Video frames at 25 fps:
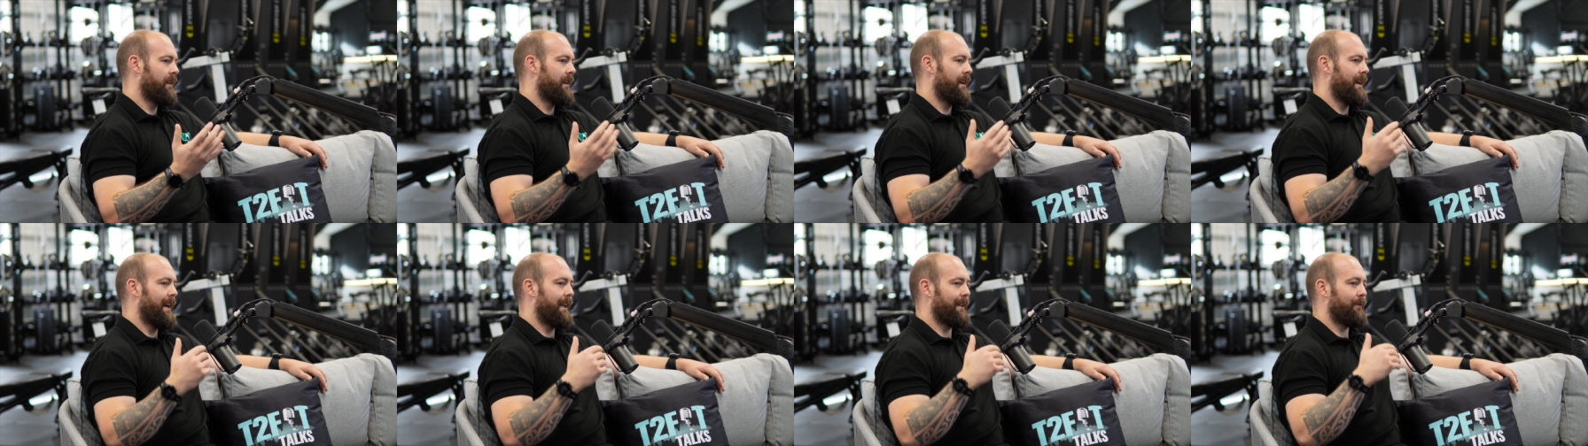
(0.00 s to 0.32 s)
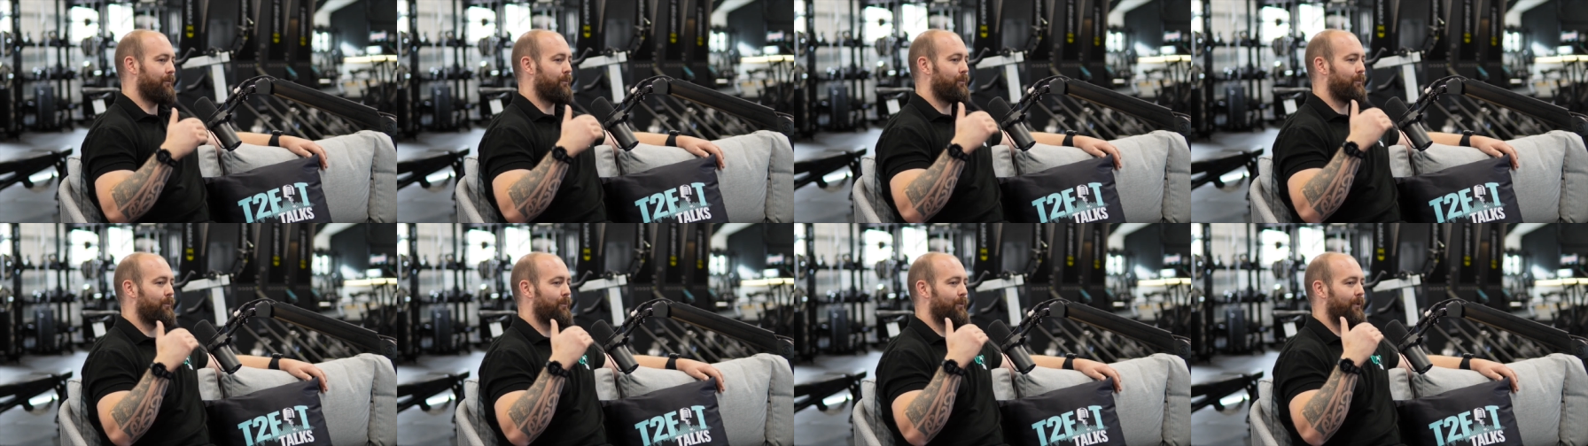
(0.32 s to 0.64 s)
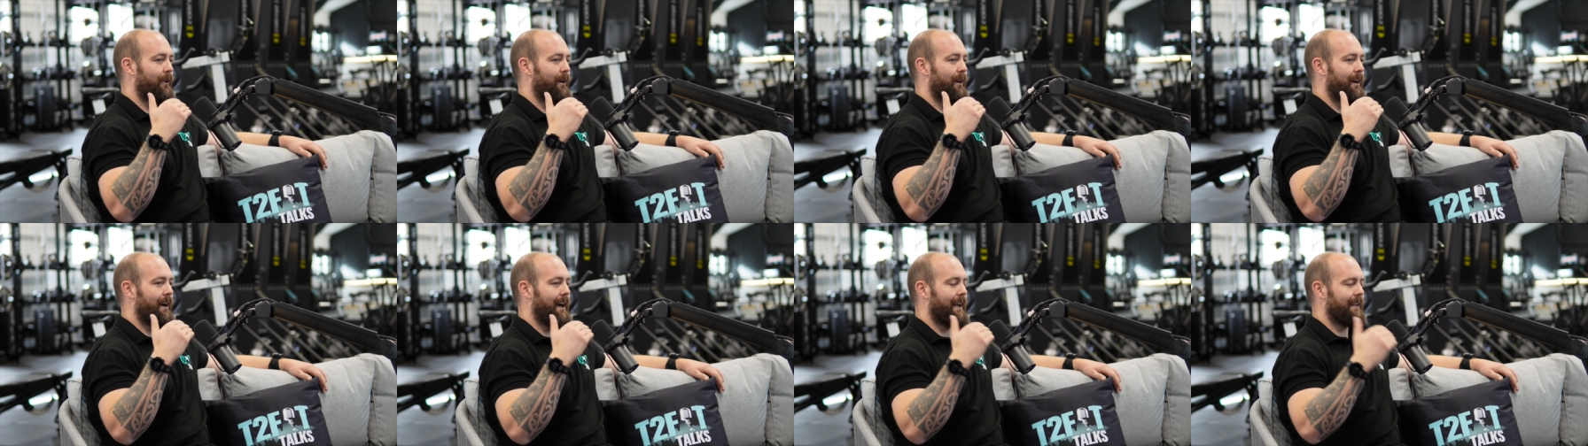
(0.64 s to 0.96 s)
And
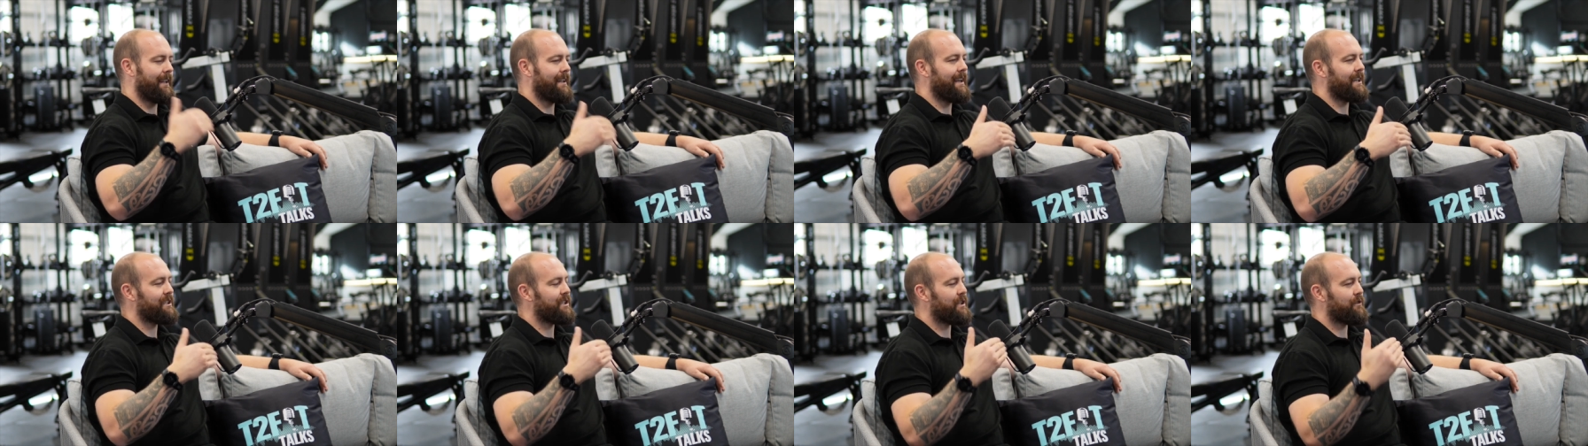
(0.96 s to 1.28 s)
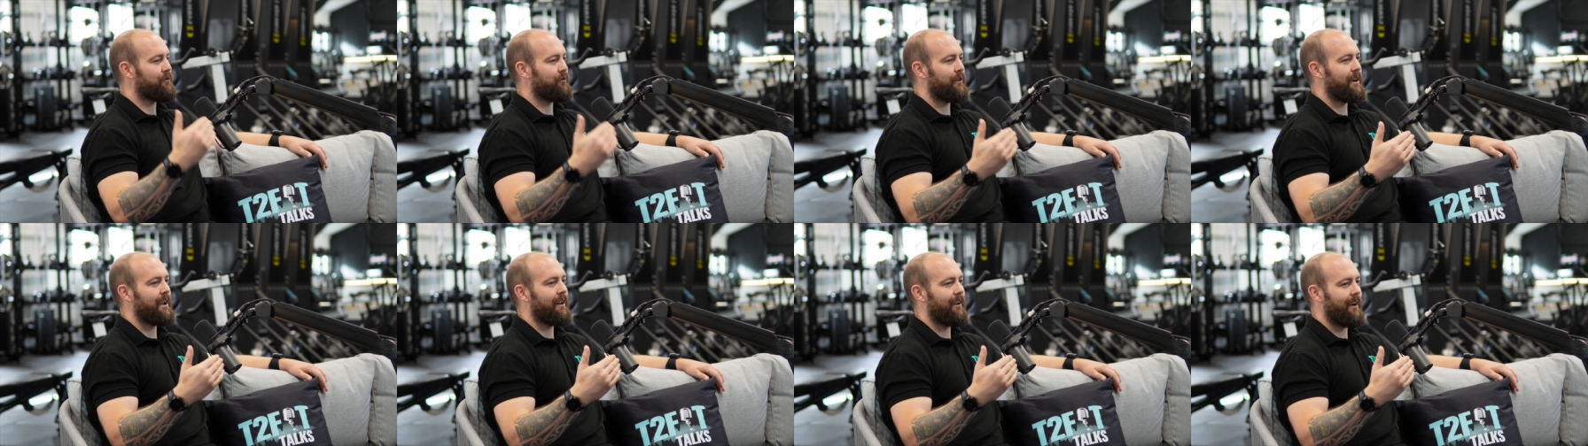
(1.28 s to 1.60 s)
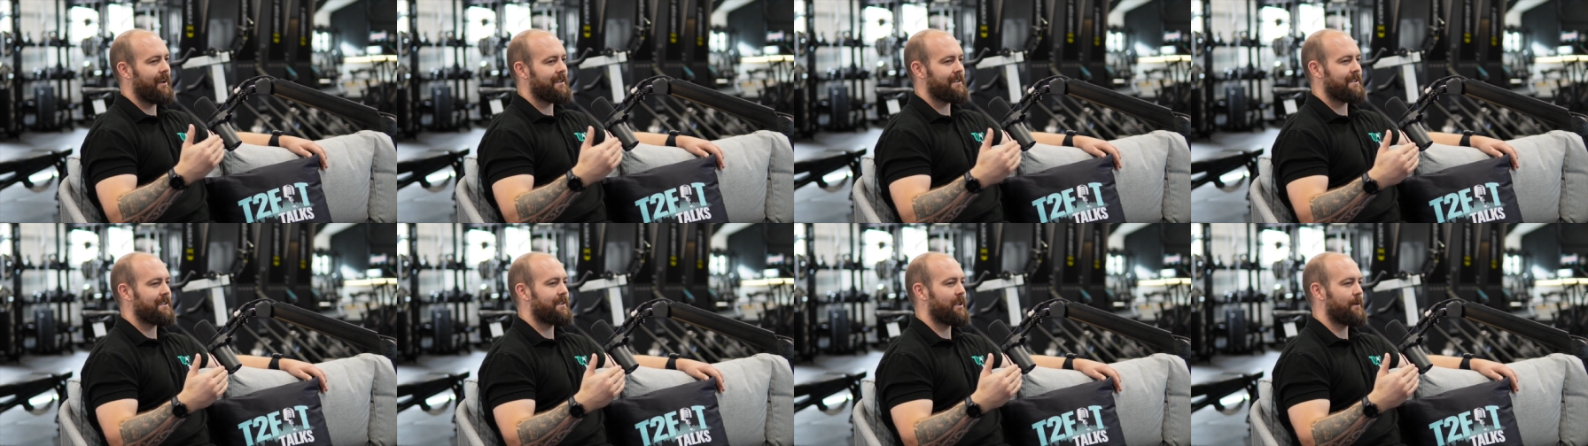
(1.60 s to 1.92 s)
I didn't actually
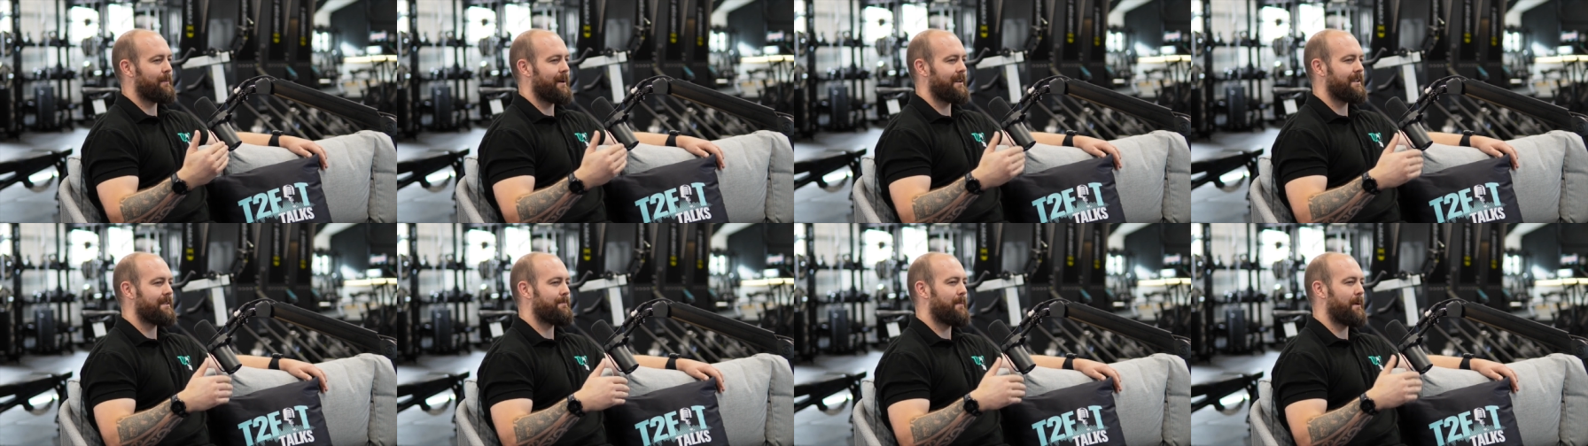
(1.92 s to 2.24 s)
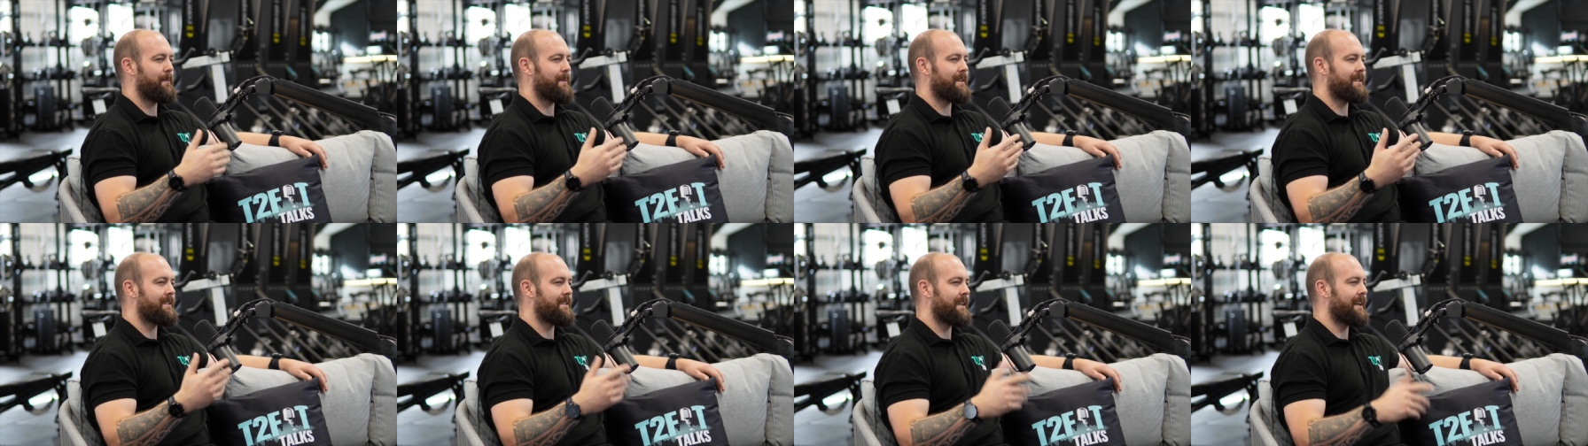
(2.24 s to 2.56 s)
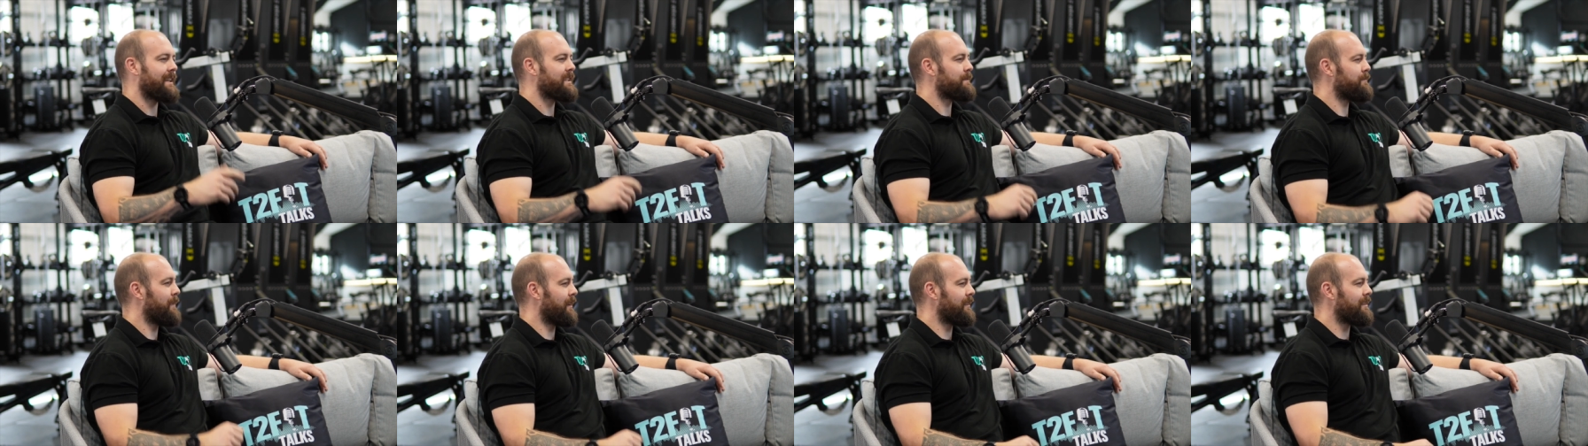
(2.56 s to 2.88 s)
realize until about maybe
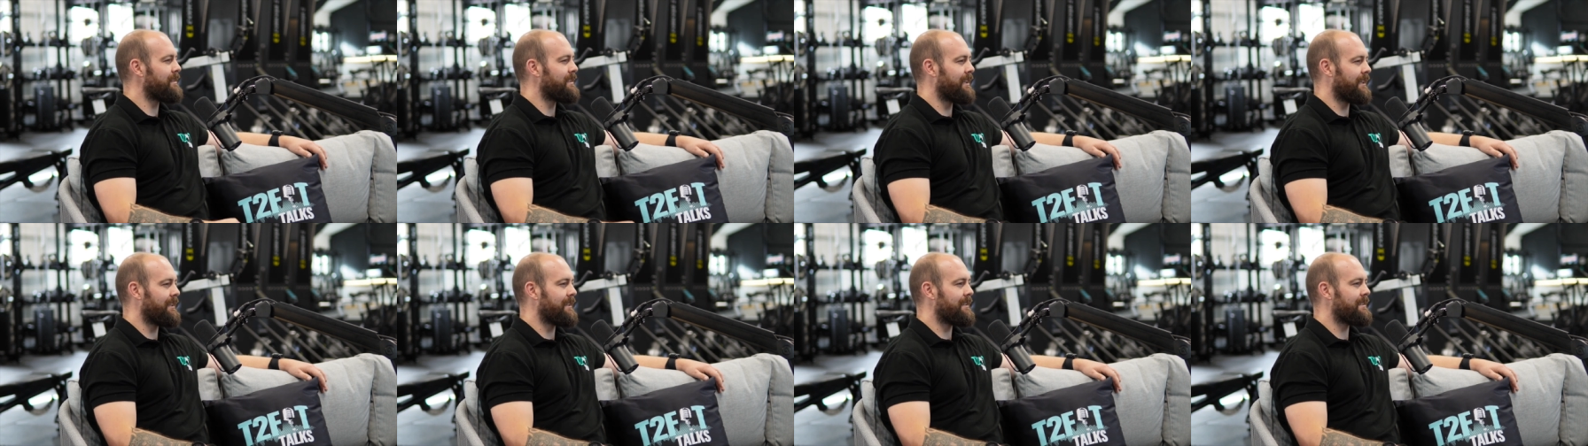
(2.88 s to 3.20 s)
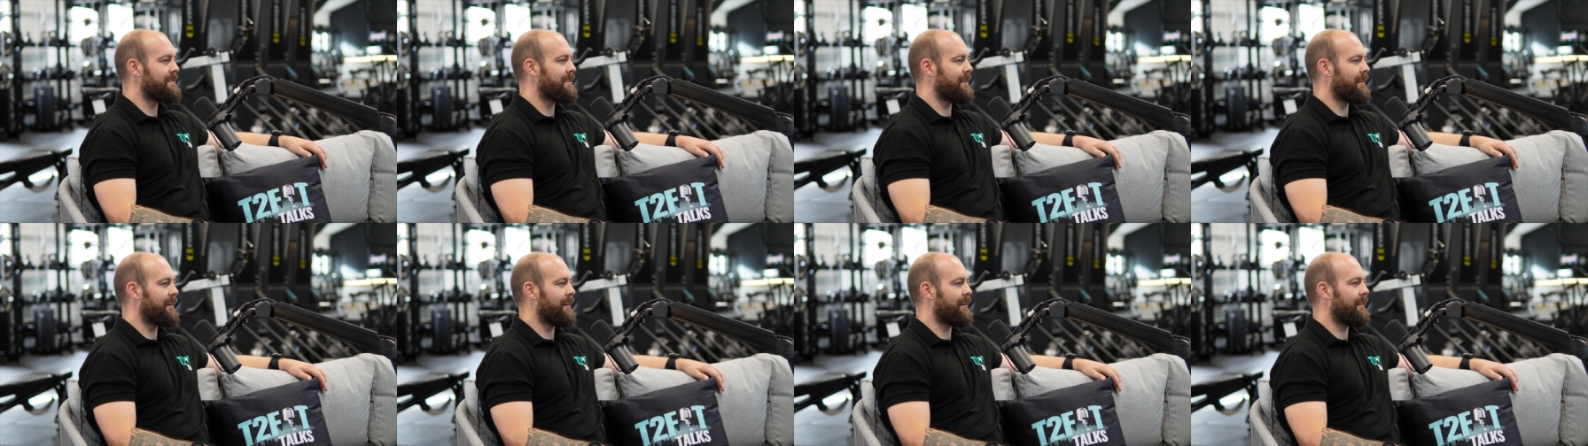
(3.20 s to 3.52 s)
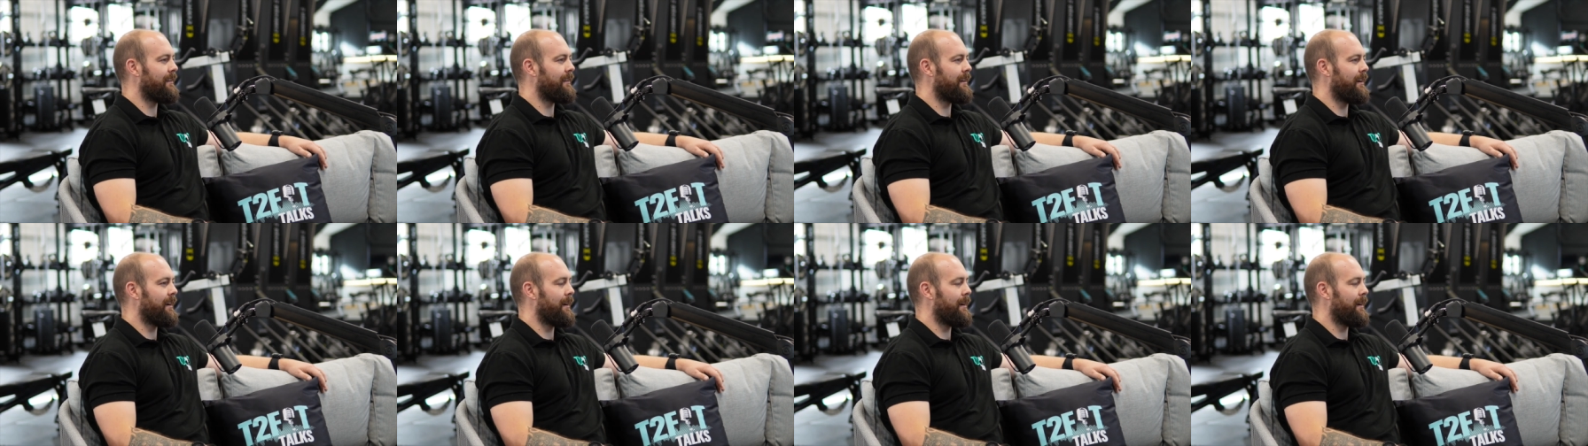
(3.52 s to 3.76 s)
6 months into